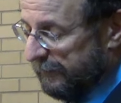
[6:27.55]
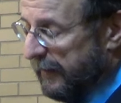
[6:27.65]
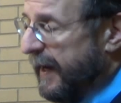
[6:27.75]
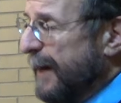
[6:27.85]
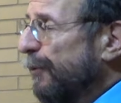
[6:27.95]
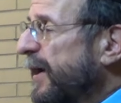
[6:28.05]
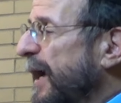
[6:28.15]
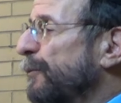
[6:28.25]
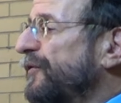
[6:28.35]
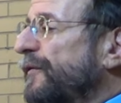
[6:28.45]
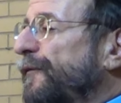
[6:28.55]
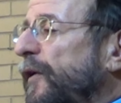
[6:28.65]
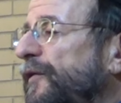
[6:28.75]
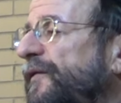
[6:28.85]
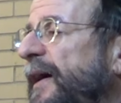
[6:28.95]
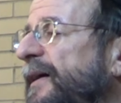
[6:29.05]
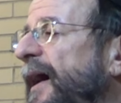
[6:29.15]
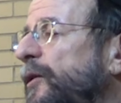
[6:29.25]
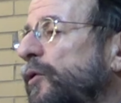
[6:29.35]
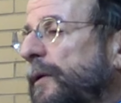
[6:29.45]
that Abraham was the first
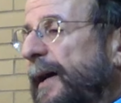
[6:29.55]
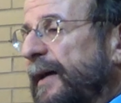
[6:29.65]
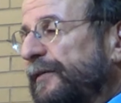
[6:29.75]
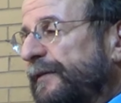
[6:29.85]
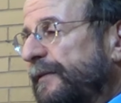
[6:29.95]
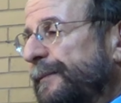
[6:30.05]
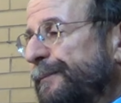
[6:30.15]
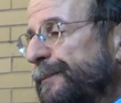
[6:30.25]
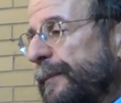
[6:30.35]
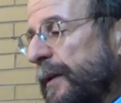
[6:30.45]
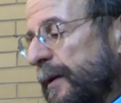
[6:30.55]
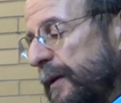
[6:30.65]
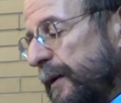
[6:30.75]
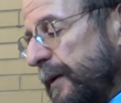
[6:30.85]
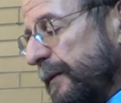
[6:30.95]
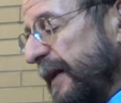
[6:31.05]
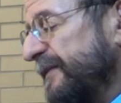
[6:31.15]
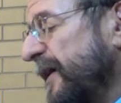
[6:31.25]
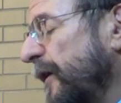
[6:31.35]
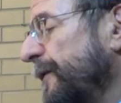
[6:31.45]
iconoclast. They
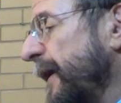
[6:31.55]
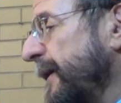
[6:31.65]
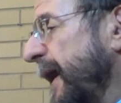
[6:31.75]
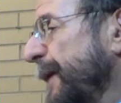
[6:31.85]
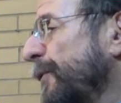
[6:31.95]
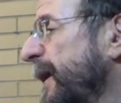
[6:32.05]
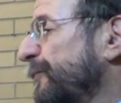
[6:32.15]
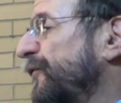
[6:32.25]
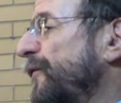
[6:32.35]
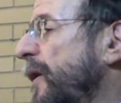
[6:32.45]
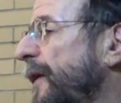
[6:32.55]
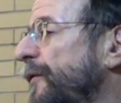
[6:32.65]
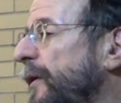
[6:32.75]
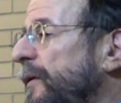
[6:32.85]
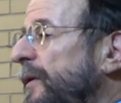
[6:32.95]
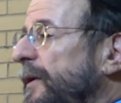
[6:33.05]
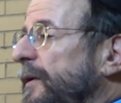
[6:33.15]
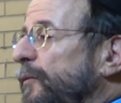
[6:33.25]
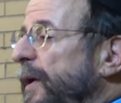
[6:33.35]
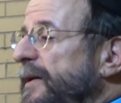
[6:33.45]
tell that Abraham's father,
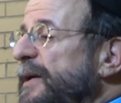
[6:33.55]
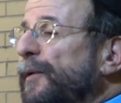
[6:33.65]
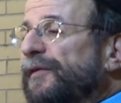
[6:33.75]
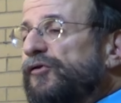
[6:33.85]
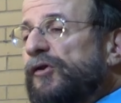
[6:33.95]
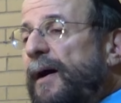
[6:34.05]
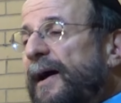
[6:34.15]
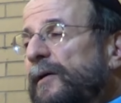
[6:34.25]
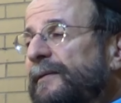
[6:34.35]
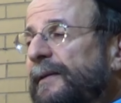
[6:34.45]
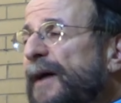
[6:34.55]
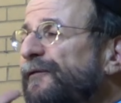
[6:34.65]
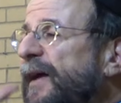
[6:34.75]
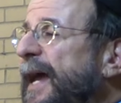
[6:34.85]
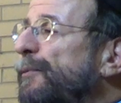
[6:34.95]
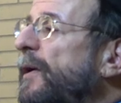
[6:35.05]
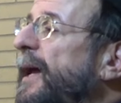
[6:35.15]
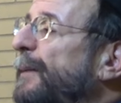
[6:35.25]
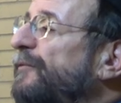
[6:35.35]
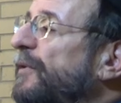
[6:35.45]
when he was a child, left
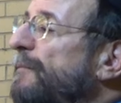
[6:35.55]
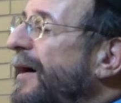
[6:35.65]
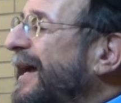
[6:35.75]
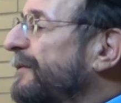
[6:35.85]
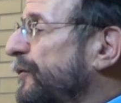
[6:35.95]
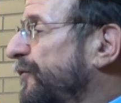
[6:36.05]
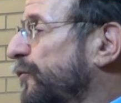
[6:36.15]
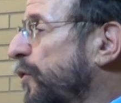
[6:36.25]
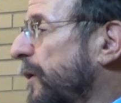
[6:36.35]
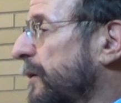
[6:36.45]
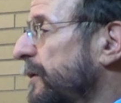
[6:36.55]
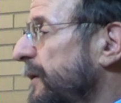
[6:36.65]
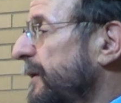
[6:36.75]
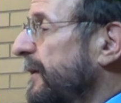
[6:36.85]
Abraham to mind the store.